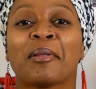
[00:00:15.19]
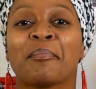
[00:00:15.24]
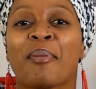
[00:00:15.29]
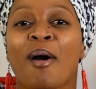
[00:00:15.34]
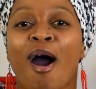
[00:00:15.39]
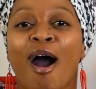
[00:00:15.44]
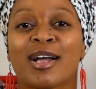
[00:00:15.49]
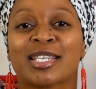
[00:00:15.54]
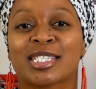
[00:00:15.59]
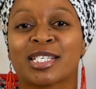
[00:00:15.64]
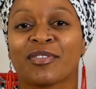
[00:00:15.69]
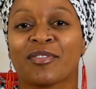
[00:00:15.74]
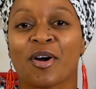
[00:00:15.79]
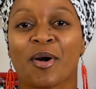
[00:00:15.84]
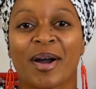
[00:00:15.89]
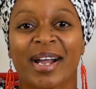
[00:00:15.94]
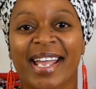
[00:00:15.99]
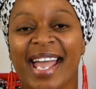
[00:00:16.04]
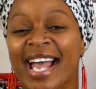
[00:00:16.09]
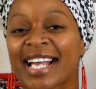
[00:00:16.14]
part of
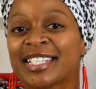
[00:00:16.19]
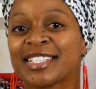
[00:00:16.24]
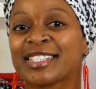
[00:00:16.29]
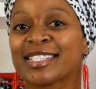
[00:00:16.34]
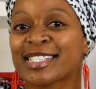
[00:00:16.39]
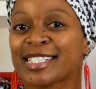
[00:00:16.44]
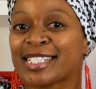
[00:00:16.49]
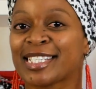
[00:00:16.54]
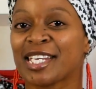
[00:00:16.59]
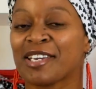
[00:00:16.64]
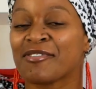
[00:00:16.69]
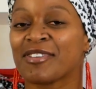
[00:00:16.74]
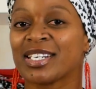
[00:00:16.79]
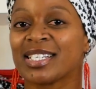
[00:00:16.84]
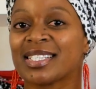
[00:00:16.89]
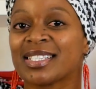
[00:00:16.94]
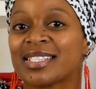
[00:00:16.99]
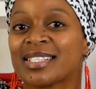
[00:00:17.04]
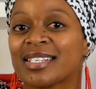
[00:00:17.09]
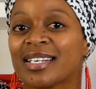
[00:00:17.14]
our candle
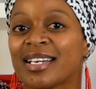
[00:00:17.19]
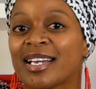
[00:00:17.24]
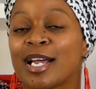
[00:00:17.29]
series.